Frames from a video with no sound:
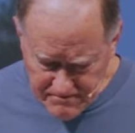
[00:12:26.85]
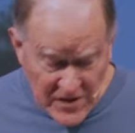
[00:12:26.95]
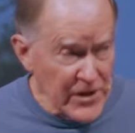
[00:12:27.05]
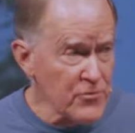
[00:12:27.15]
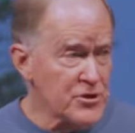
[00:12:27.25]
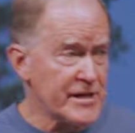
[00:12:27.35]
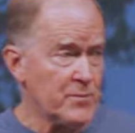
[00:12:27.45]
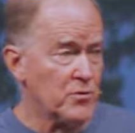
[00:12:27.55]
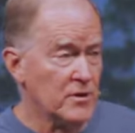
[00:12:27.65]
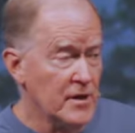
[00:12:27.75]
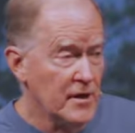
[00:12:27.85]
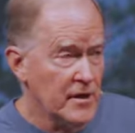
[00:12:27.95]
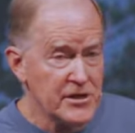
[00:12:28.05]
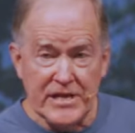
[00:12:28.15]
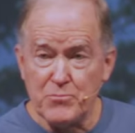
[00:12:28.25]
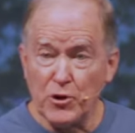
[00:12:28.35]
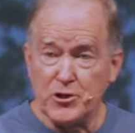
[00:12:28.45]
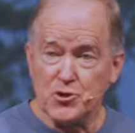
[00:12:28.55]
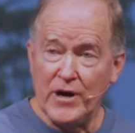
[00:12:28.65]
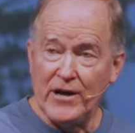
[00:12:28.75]
Another example Seabrook
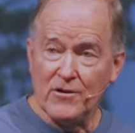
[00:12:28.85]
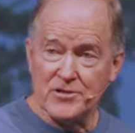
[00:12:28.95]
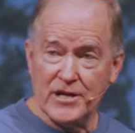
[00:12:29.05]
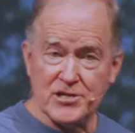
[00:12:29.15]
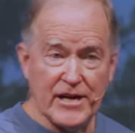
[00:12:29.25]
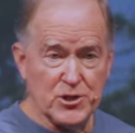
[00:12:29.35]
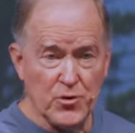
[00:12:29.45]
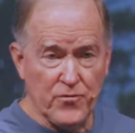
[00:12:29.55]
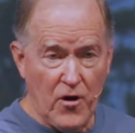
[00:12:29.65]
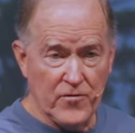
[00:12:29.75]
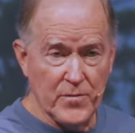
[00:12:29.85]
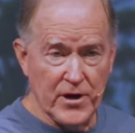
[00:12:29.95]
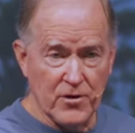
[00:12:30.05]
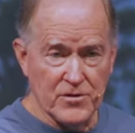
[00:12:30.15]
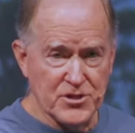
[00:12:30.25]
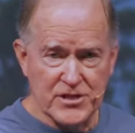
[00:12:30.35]
Trails is not too far from here.